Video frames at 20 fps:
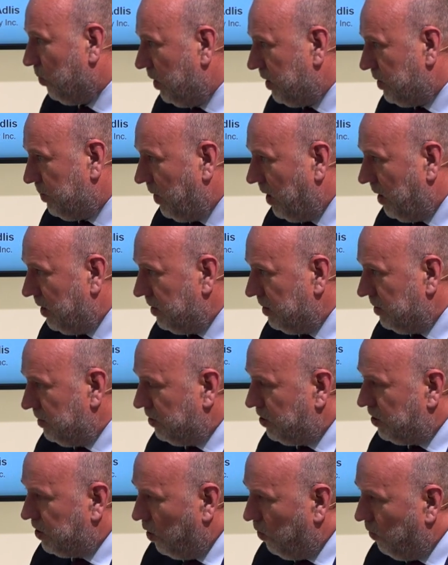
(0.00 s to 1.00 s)
which might
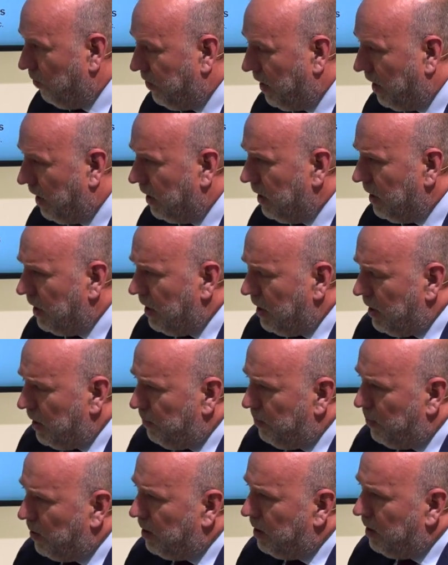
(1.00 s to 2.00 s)
solve that.
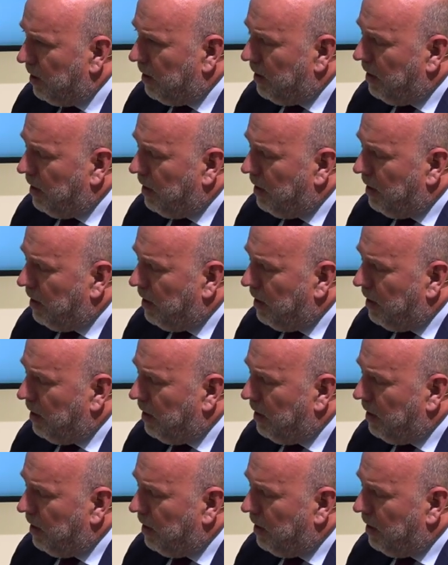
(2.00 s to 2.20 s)
But